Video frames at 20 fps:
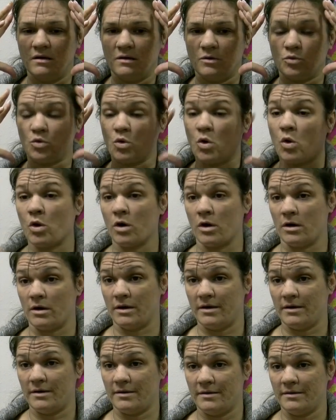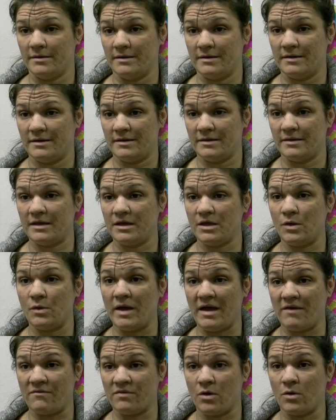roar that you
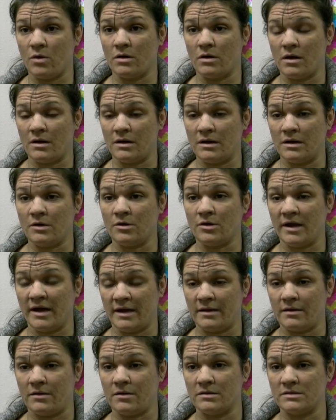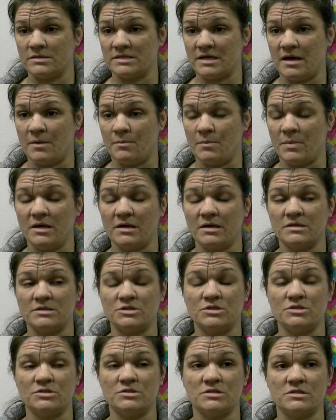have going on in your head all the time,
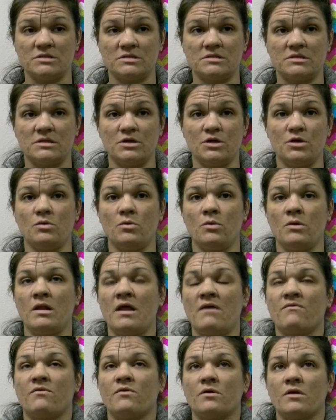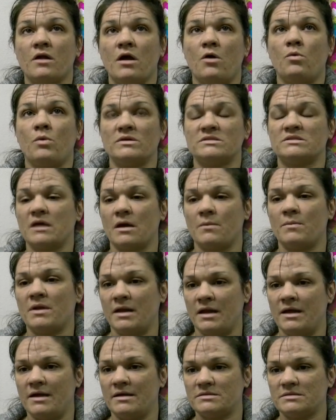because you never know what's coming
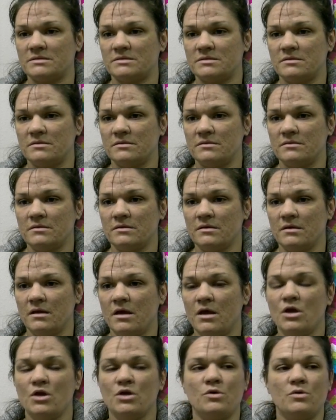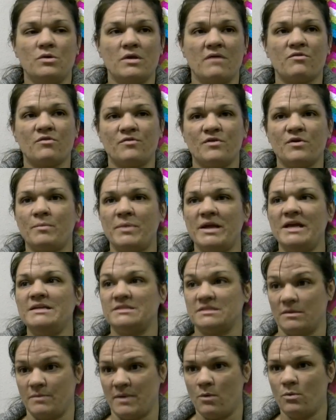next. You never feel
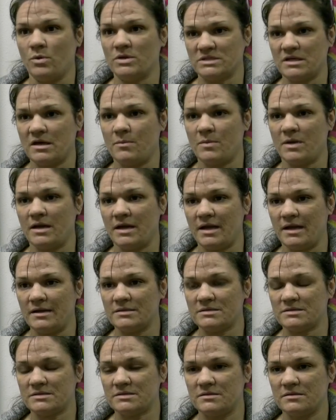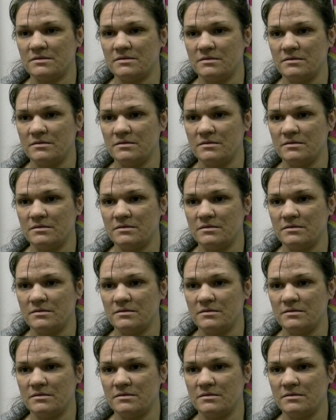peace about what's coming next.